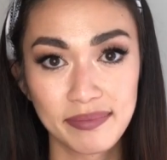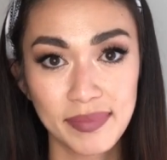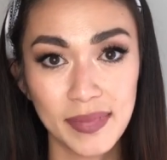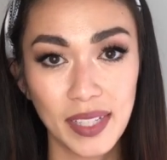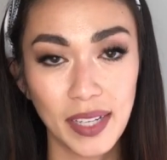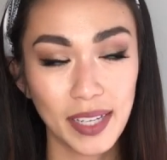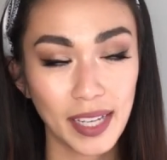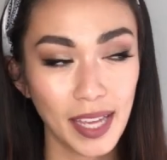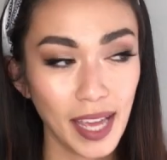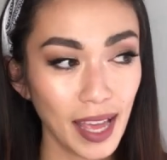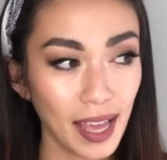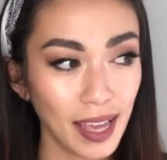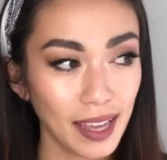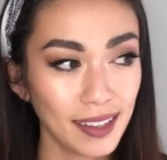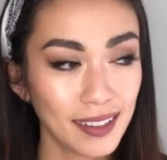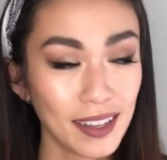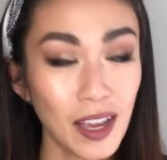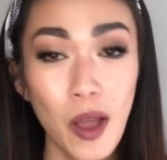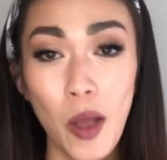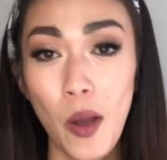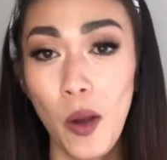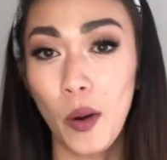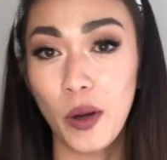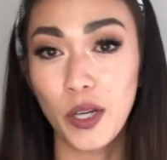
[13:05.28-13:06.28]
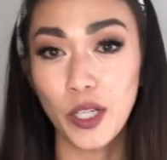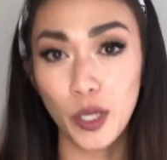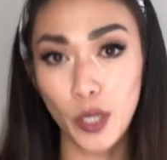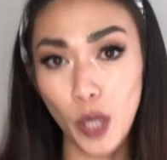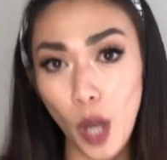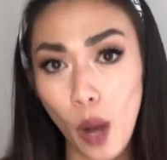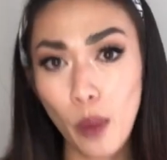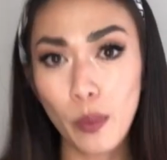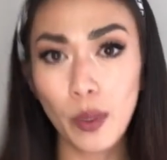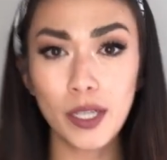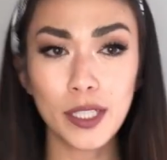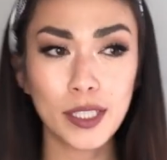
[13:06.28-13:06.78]
okay? Or your
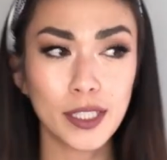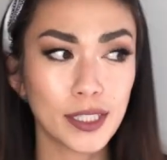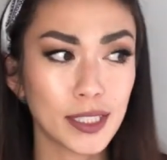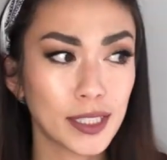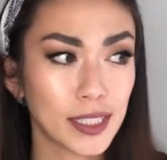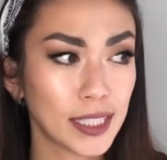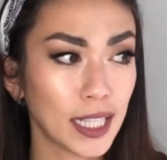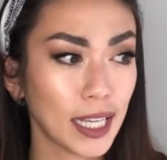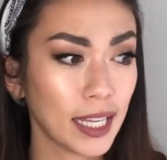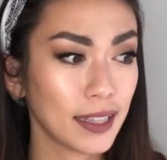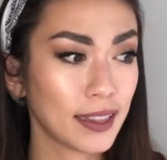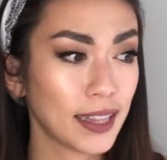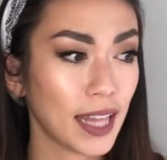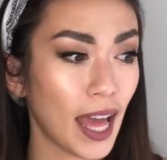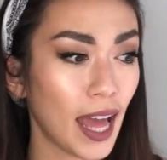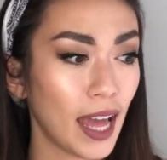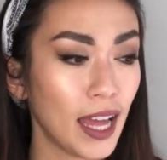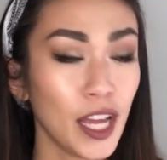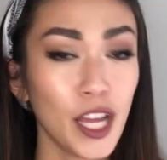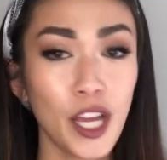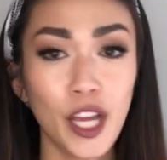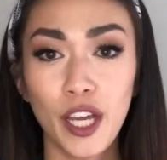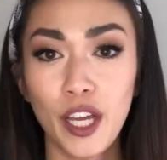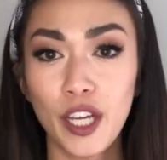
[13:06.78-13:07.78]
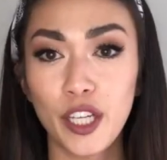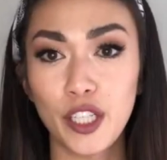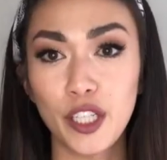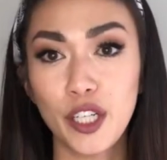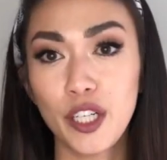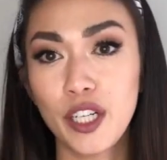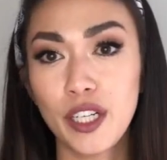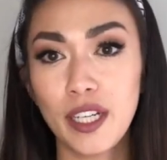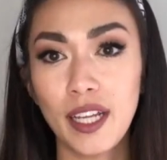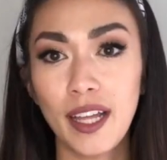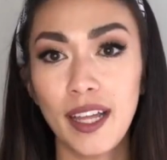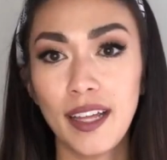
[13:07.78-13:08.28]
coworkers think that you're
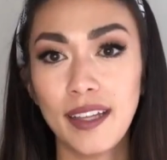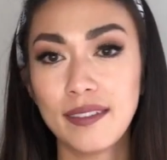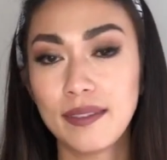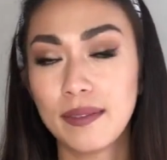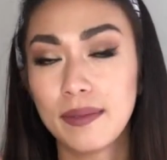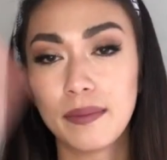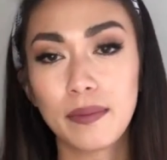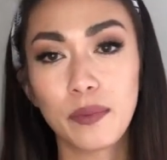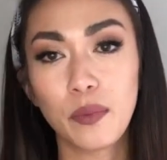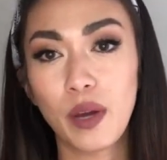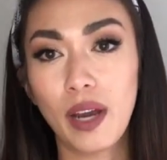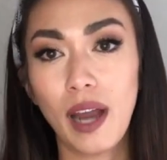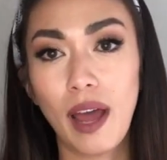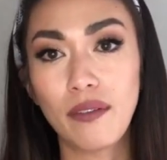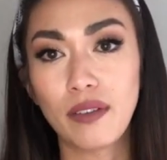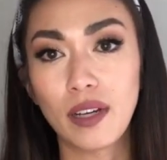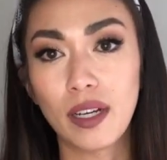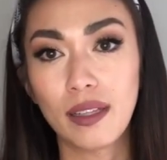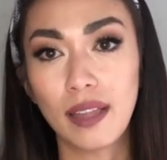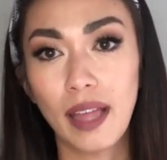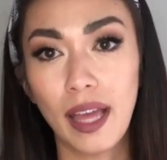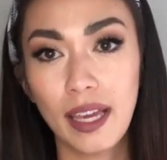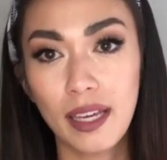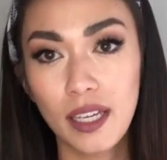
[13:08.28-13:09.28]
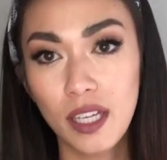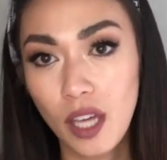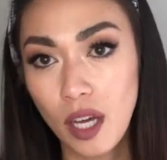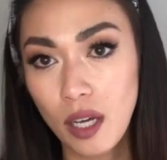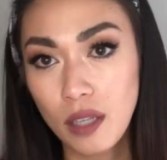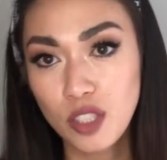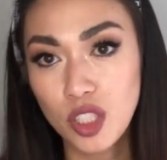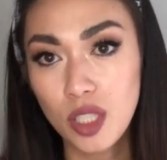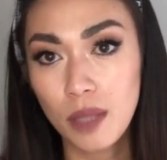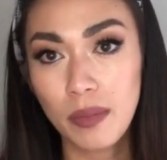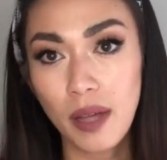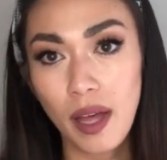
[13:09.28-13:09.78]
gonna, whatever, like go
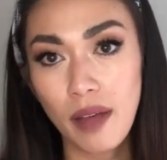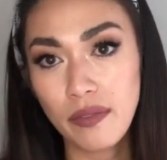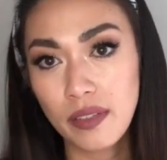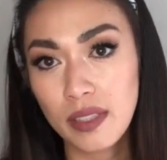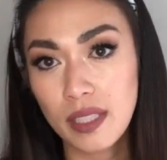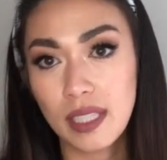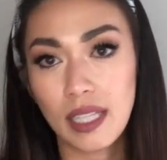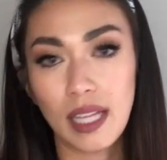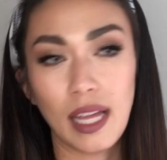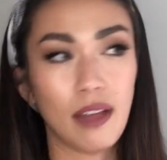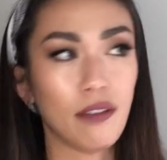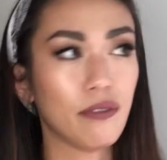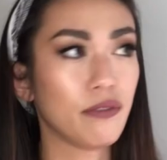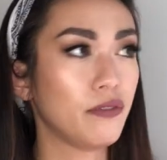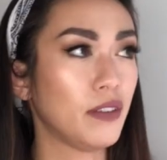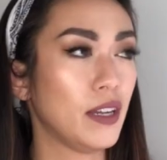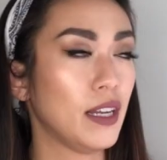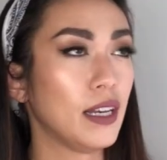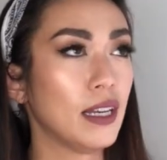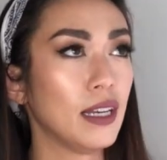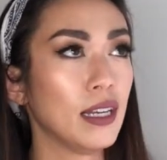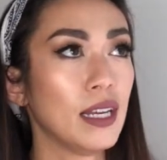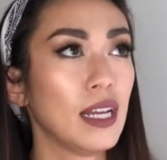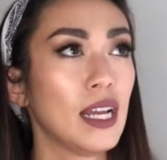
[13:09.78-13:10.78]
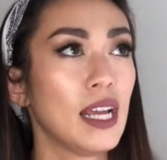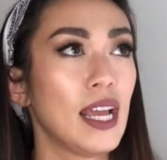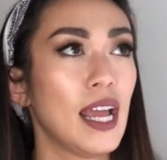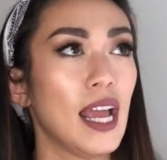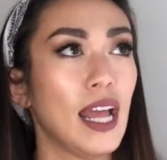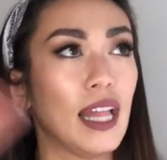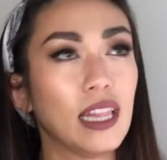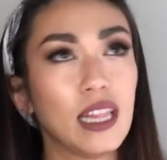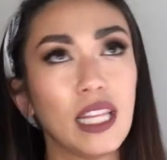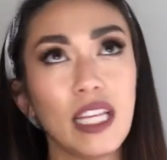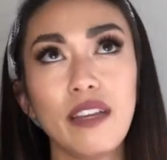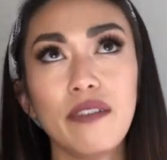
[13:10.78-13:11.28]
jump off a cliff
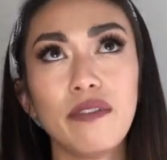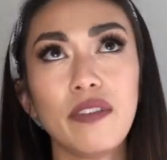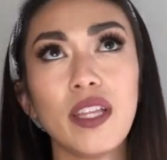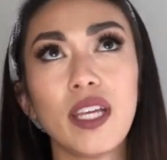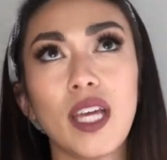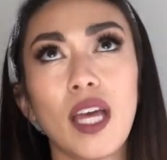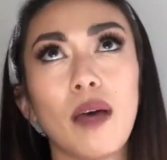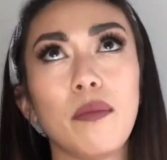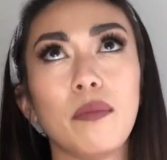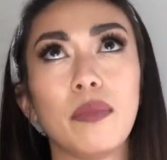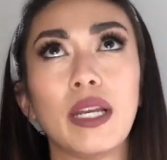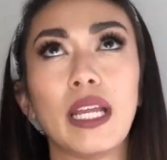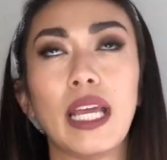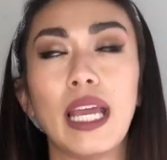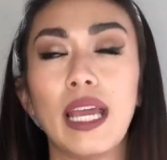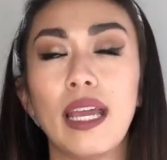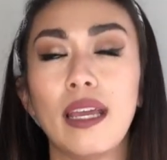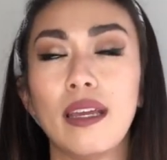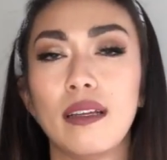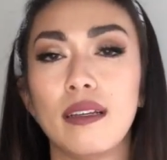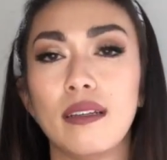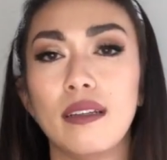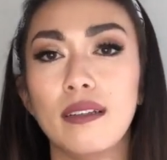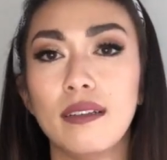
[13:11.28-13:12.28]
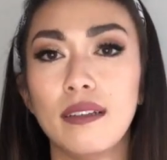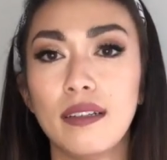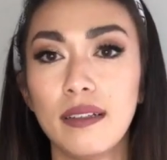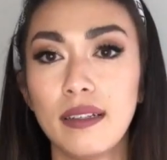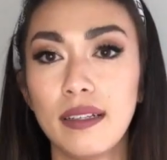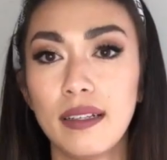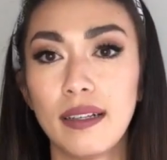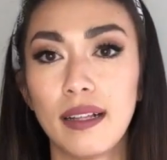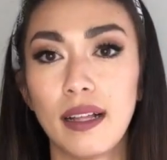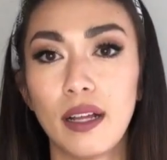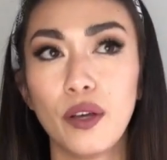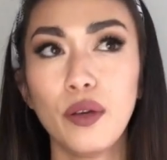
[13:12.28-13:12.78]
and leave the company.
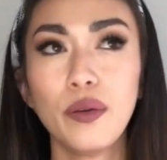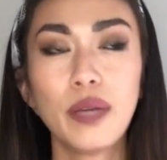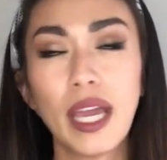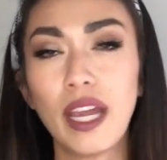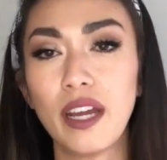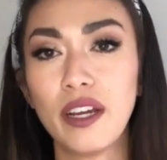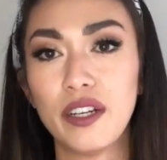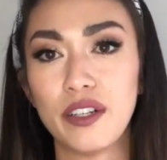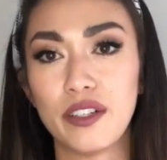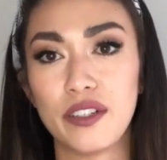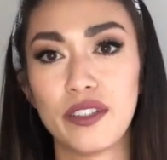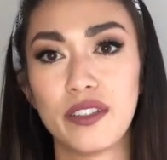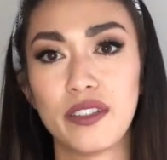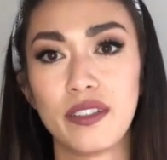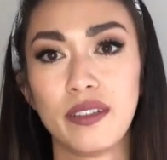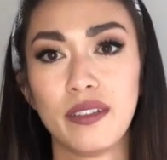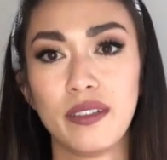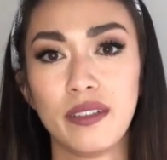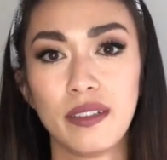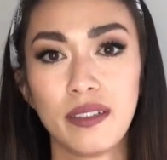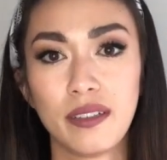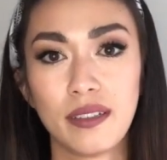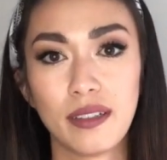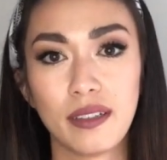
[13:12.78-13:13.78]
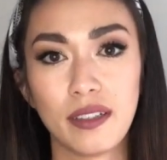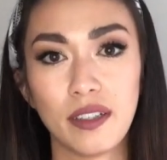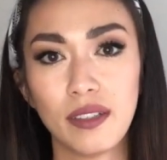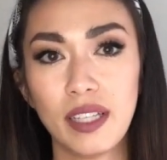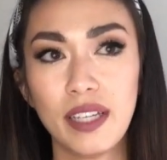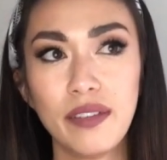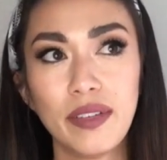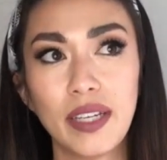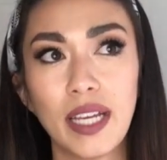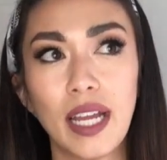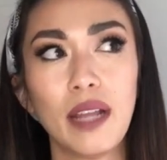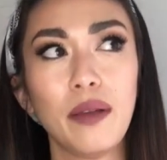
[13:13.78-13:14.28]
Who cares? You're
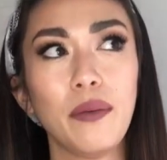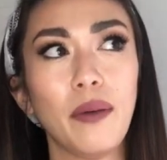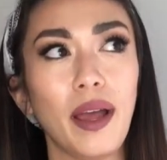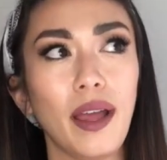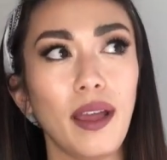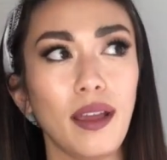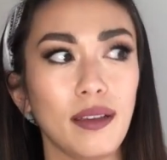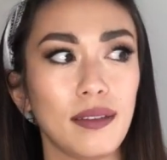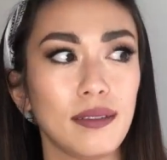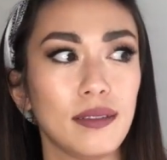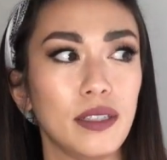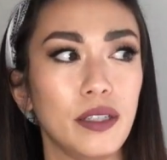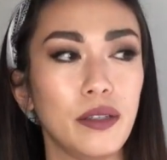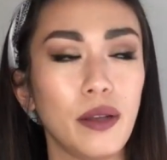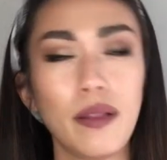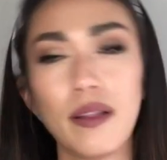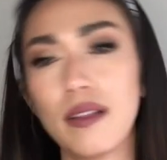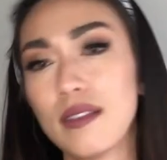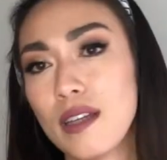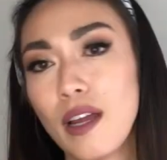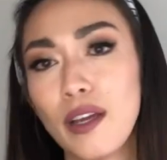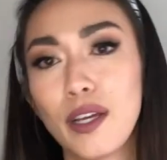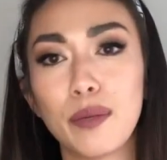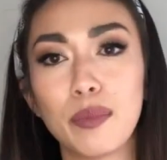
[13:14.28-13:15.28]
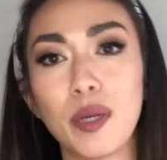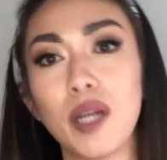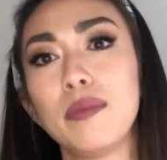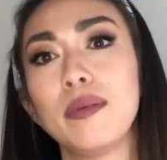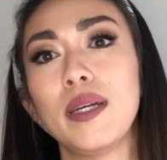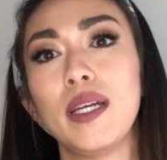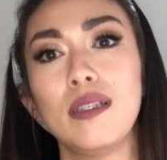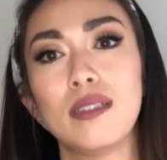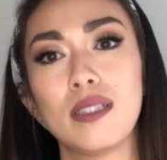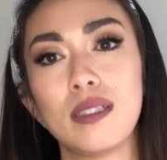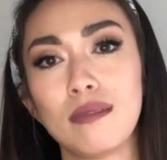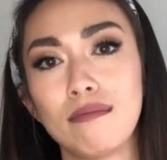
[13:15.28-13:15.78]
leaving anyway. You know that's not your
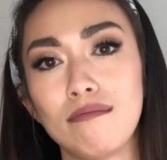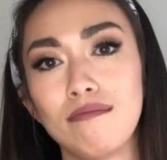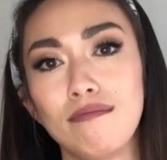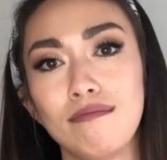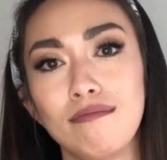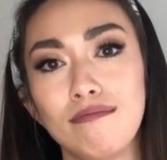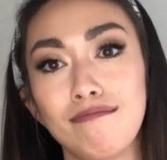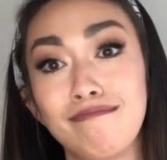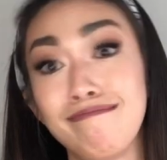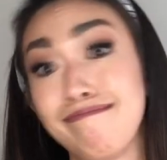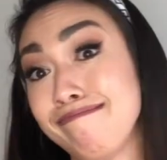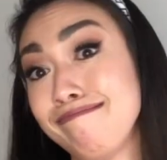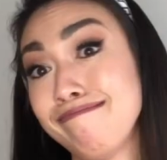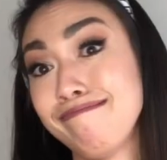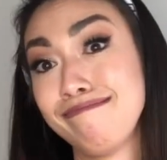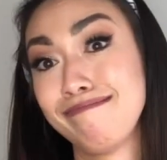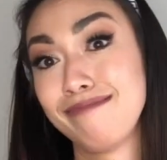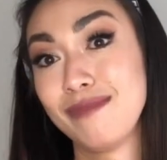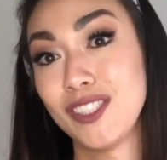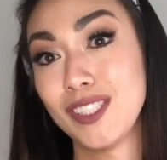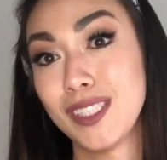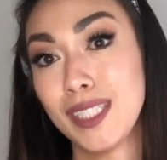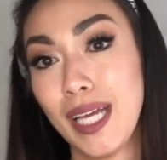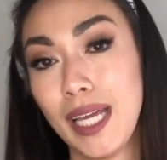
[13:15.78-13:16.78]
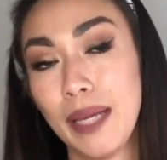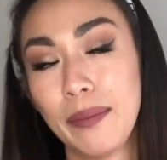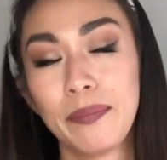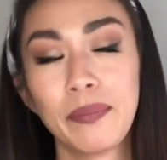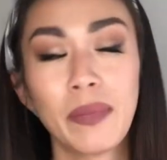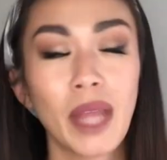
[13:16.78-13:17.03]
purpose. Just saying.